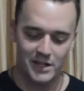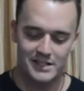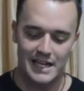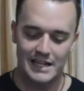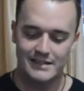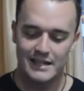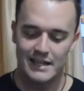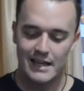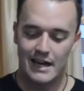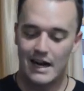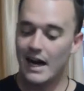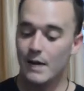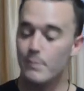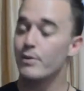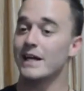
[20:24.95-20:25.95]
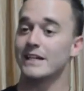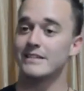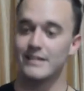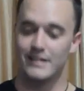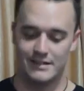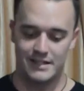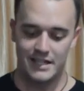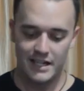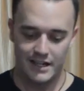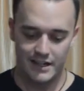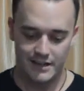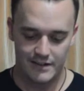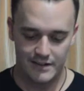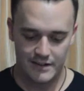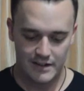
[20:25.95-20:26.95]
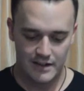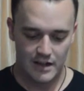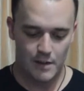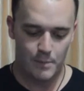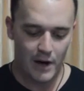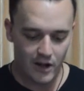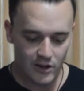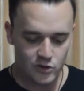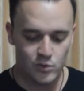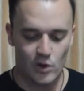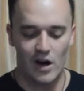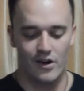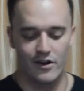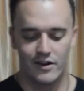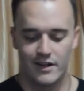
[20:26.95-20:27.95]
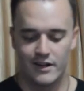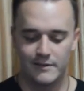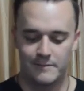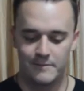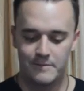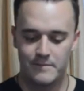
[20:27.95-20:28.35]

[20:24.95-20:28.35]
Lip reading: It says, I planted the seed, Apollos watered it,